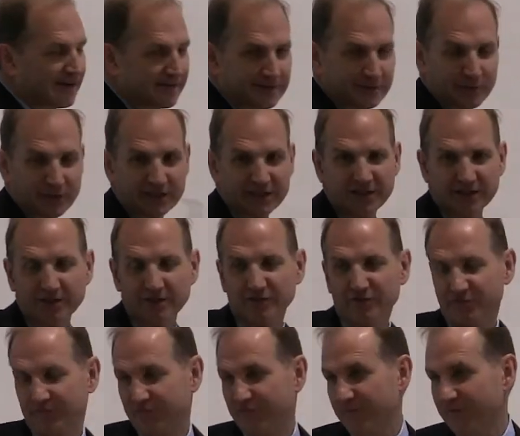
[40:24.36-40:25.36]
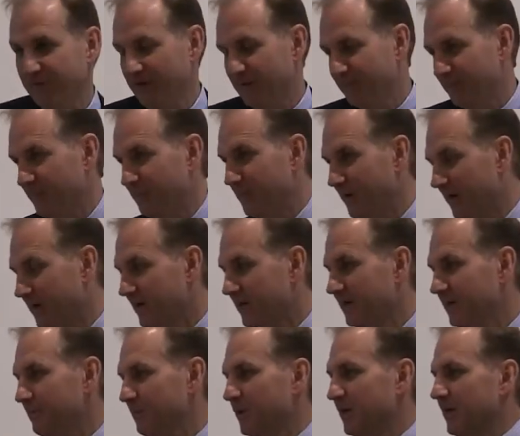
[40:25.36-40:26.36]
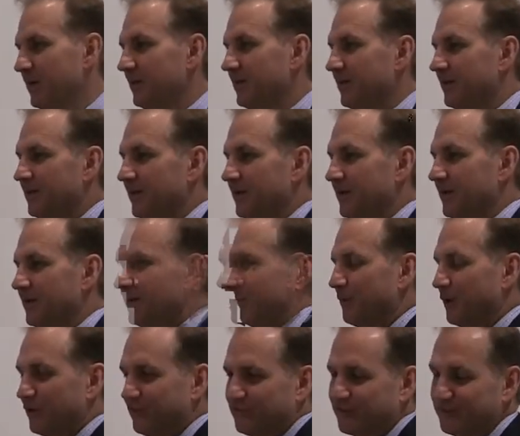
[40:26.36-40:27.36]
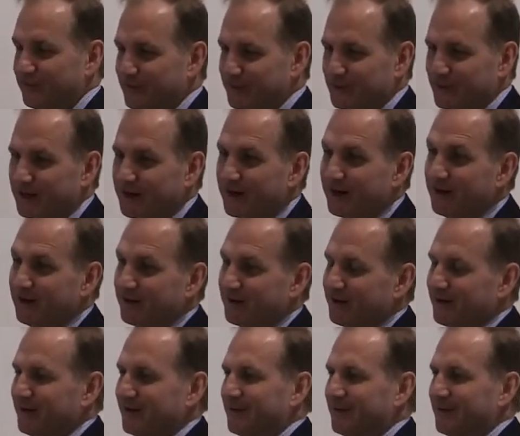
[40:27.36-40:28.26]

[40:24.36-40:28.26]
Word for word: everyone here is an American, but most of you are.